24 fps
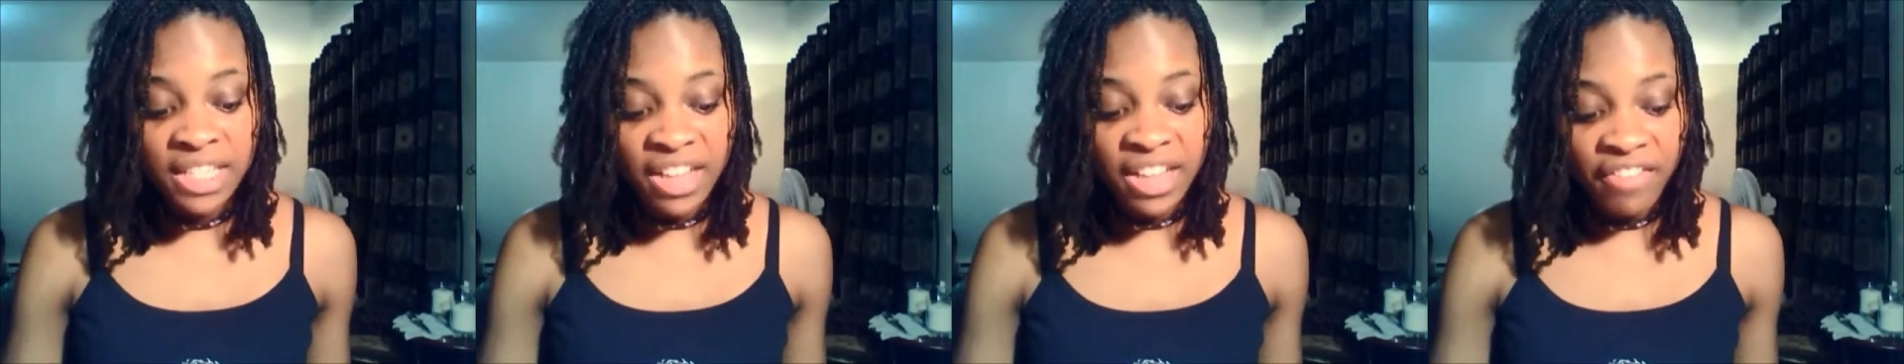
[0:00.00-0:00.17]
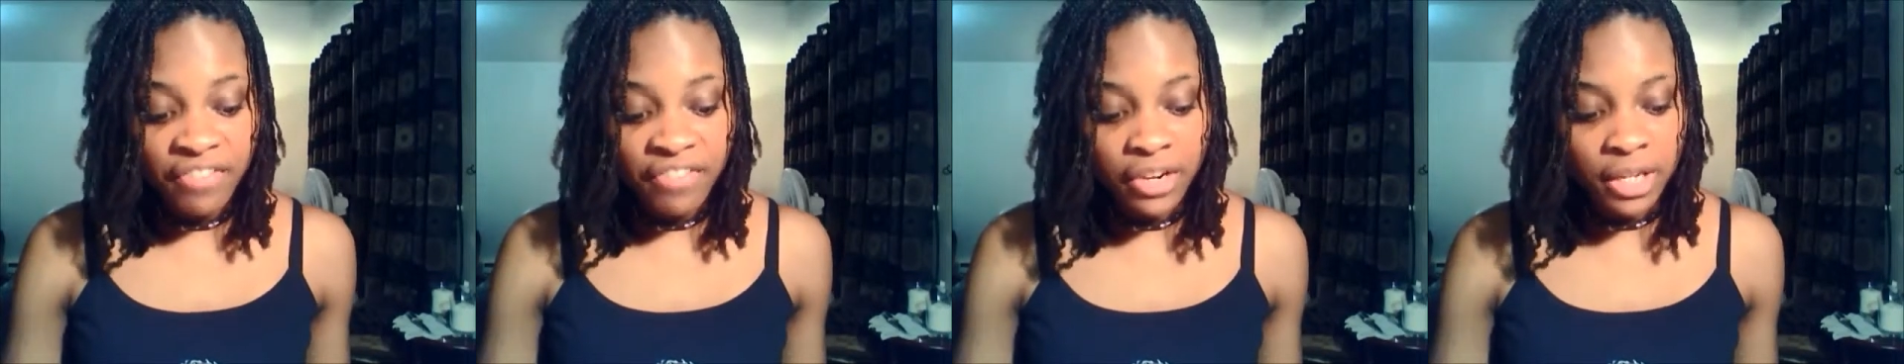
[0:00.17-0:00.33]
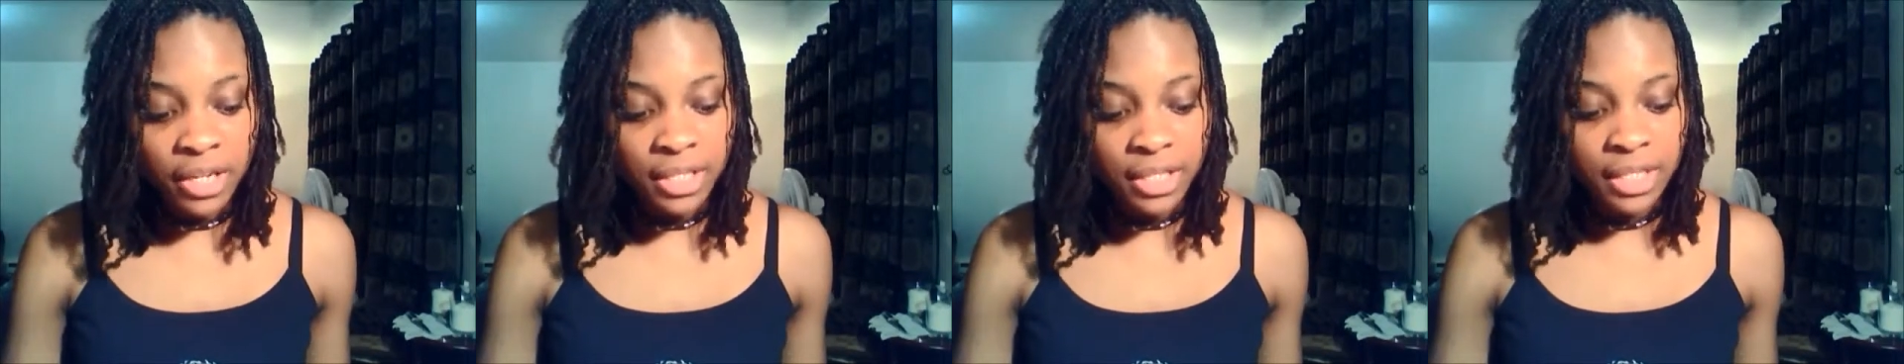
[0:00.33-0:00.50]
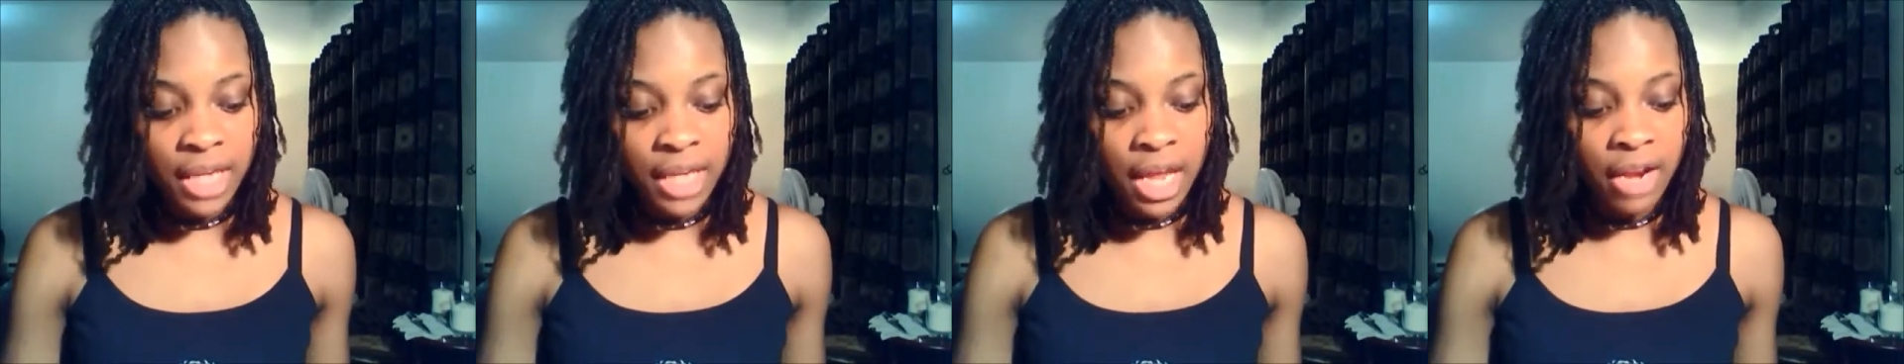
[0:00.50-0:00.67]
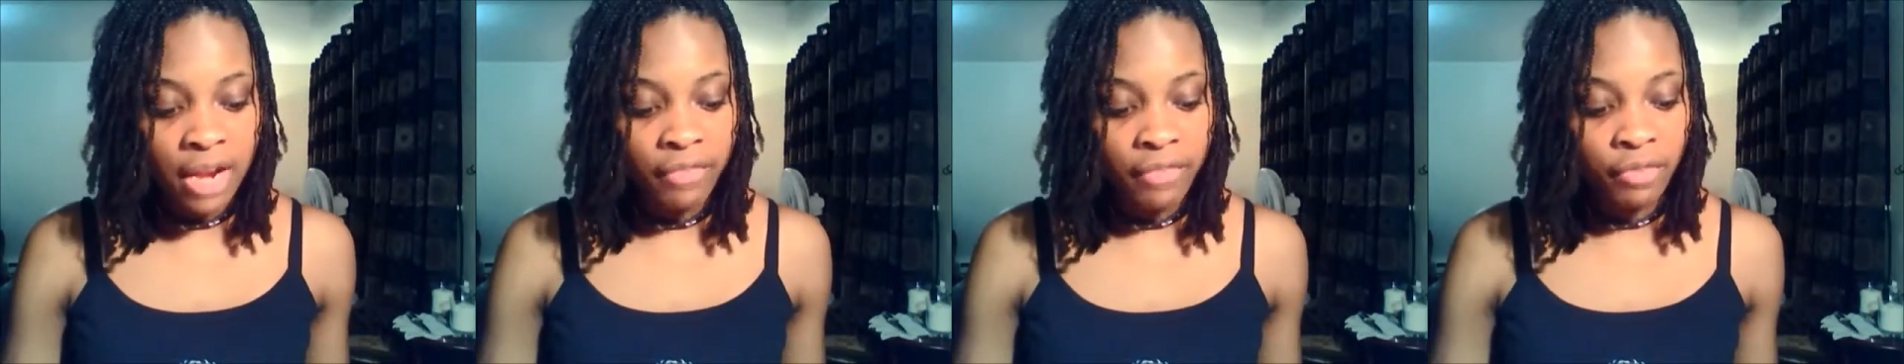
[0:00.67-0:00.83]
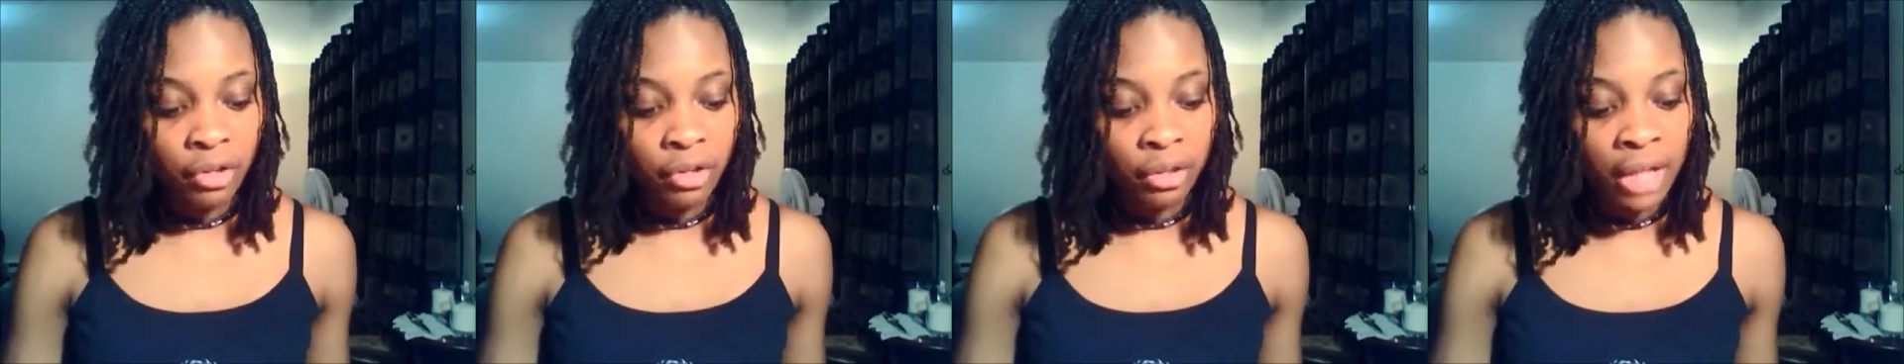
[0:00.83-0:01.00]
definite scan
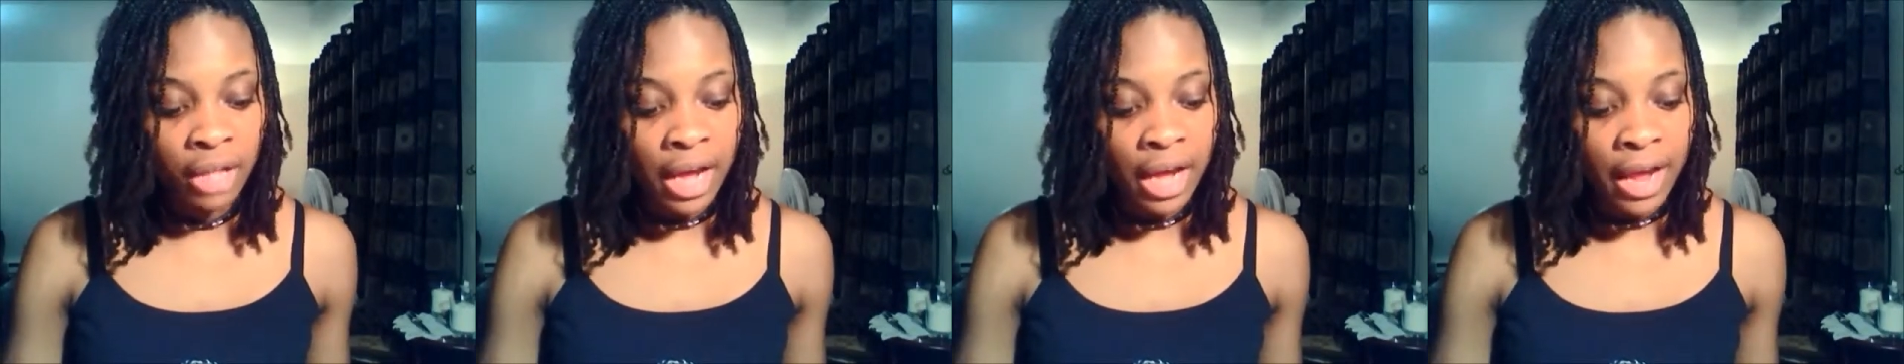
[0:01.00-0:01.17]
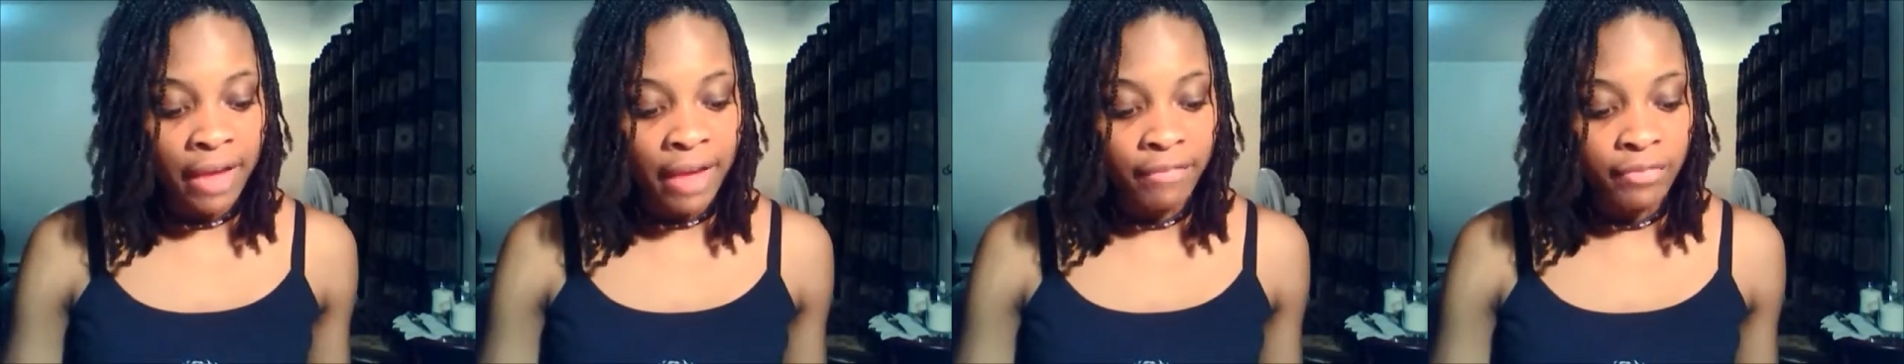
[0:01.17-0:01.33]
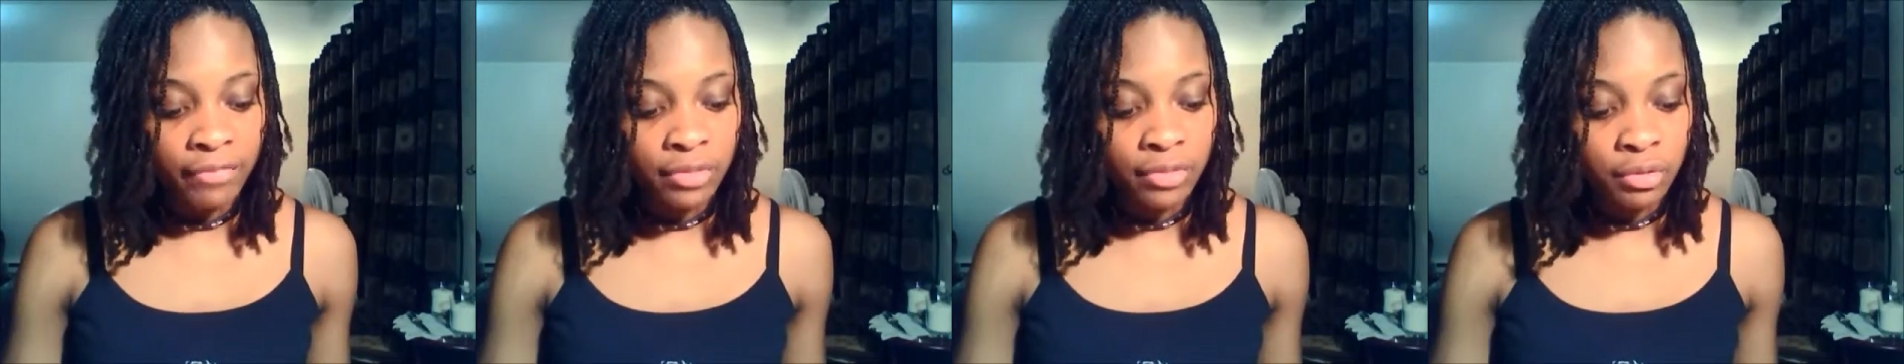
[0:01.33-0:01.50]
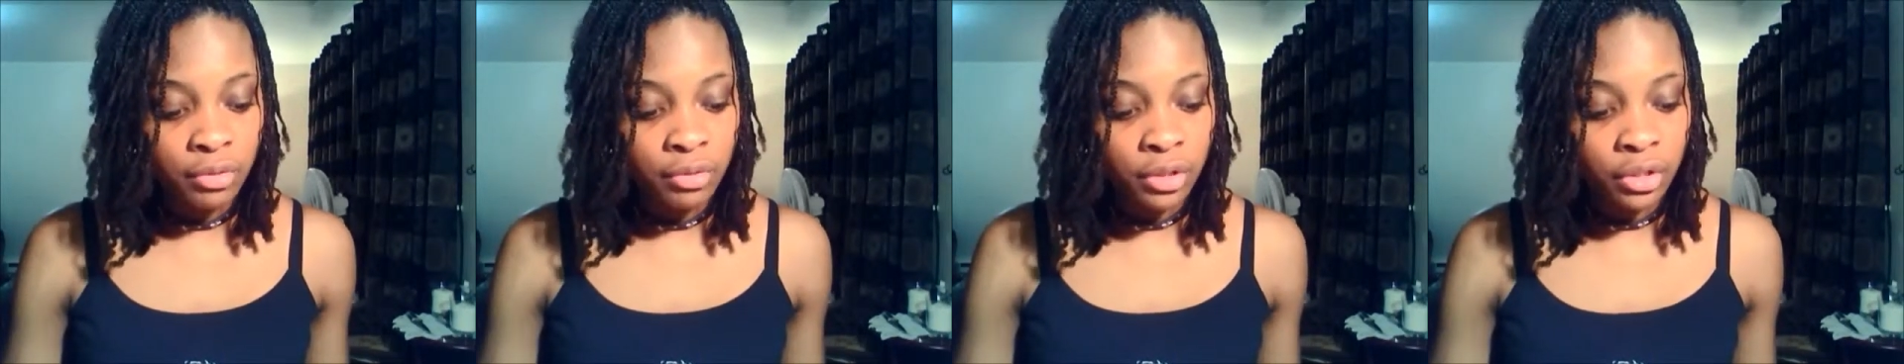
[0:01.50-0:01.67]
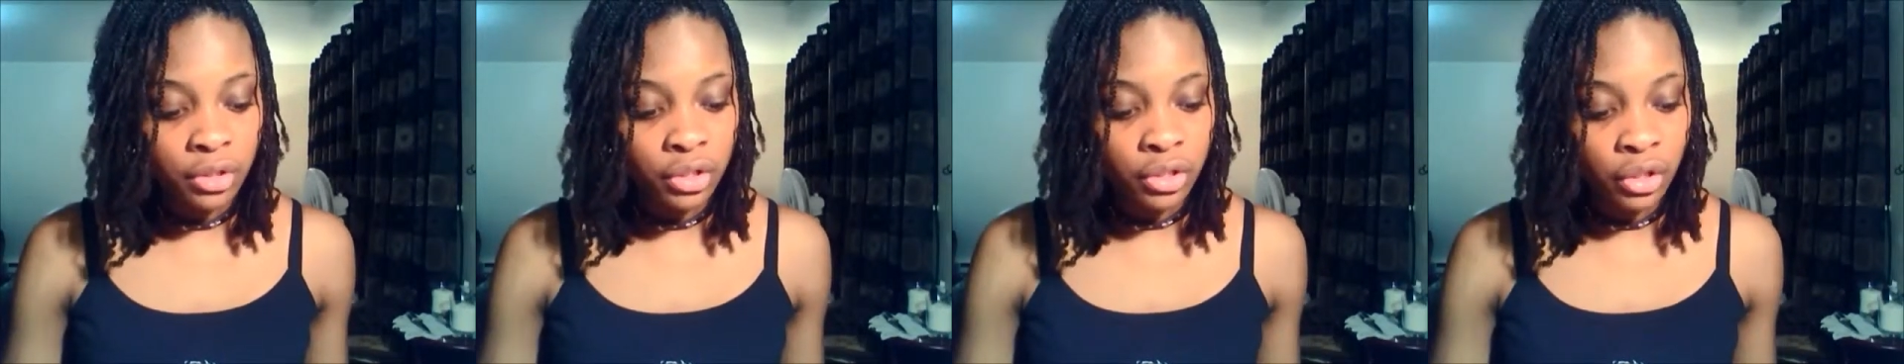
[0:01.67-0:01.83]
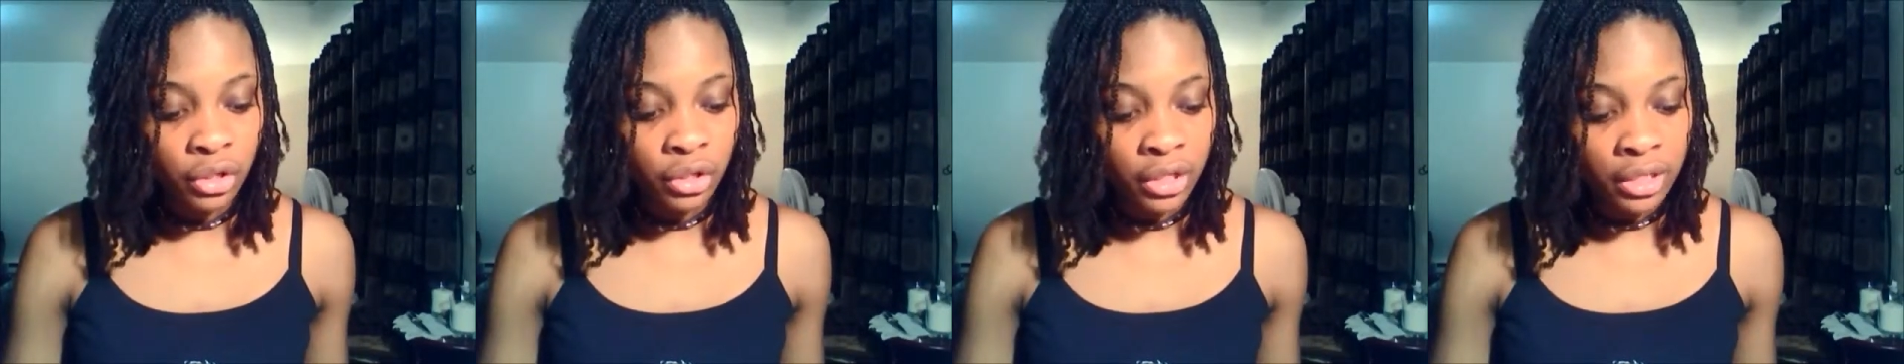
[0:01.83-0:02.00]
of your life to
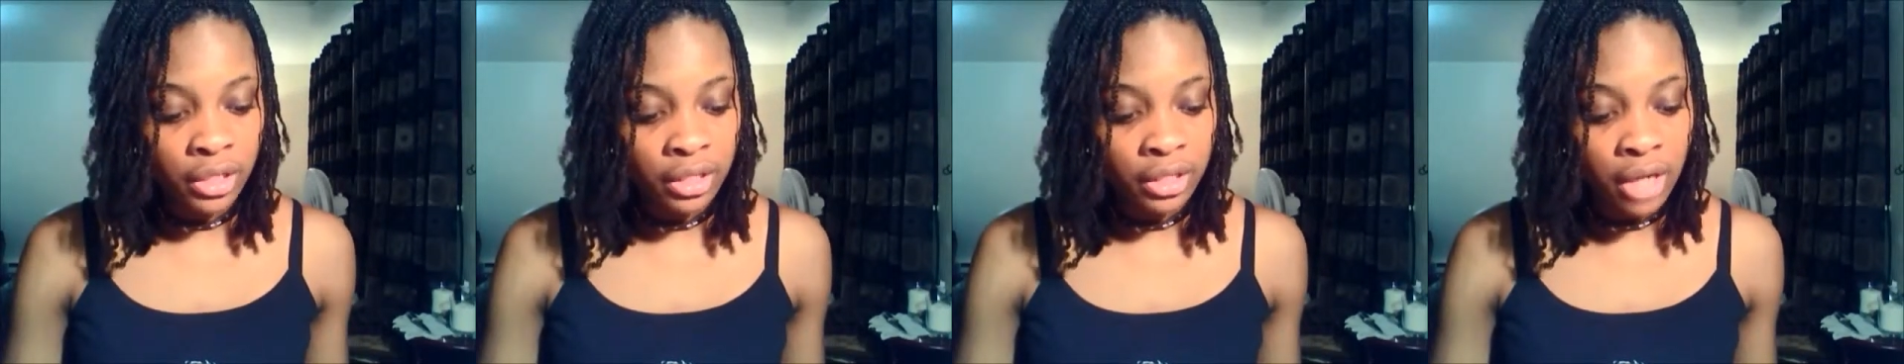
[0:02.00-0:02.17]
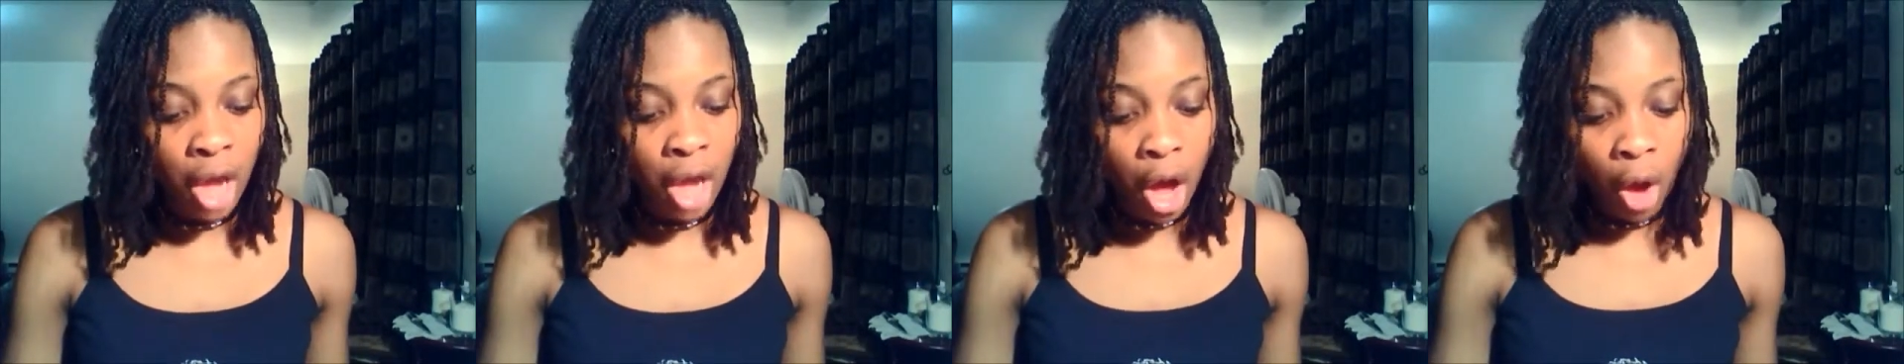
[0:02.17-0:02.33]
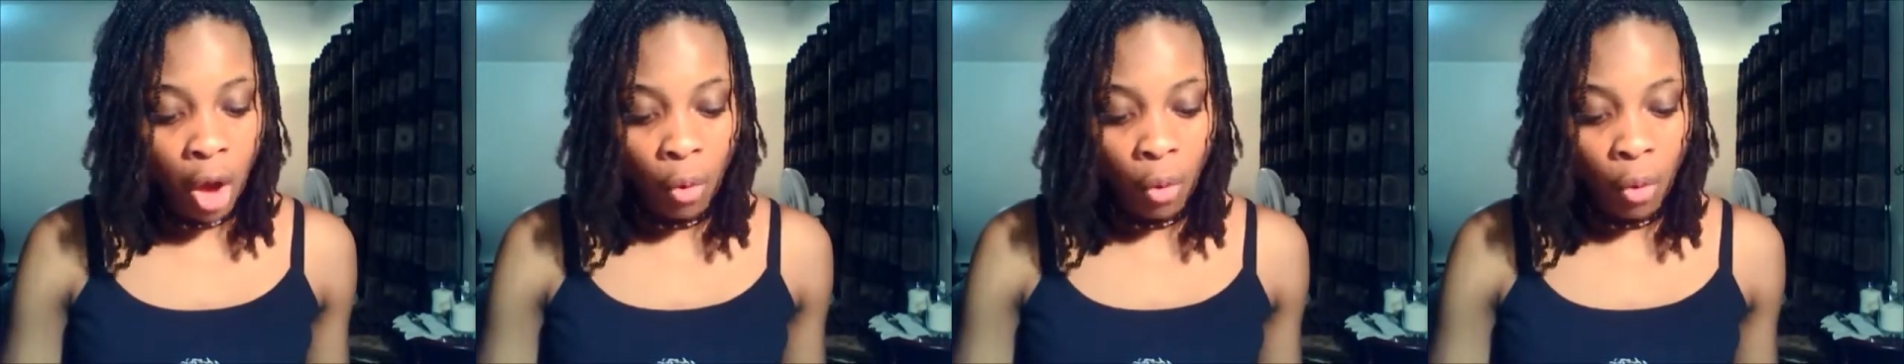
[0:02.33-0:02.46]
ascertain